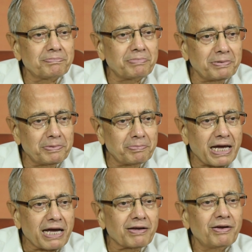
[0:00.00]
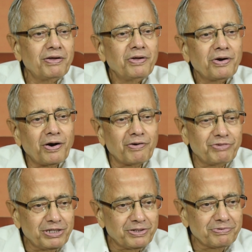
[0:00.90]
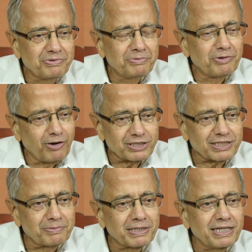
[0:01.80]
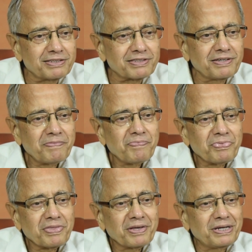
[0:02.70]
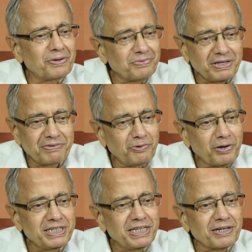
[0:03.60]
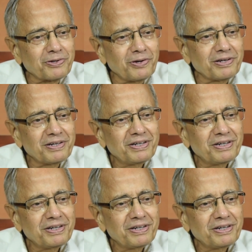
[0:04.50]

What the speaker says: payment back, or we lost some things, we have no idea at all.